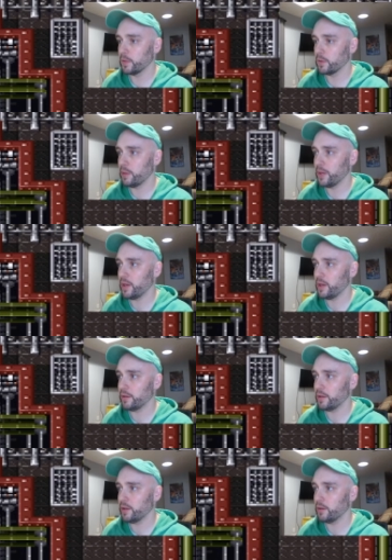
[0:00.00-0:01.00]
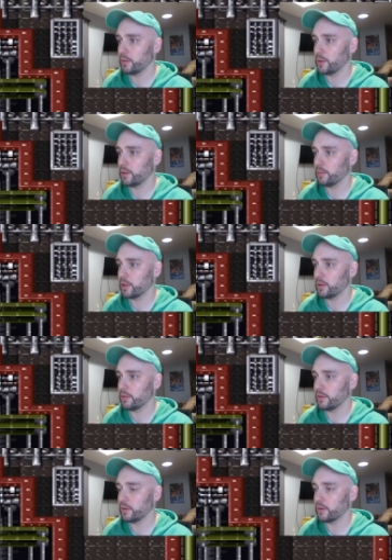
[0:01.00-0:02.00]
Okay, bye. Thank you, Queen. Bye.
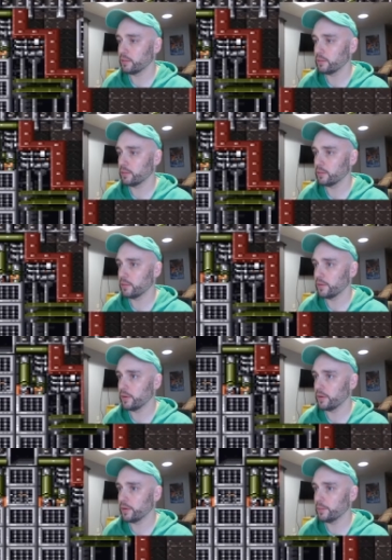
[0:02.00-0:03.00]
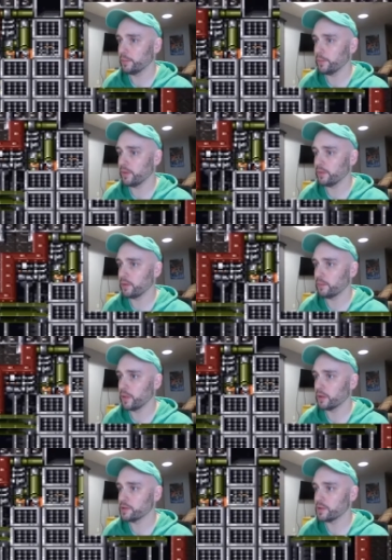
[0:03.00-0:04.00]
See you, See you later. Have fun.
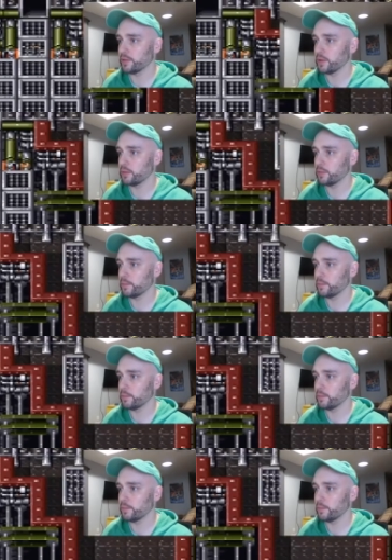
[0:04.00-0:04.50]
Mark yourself out.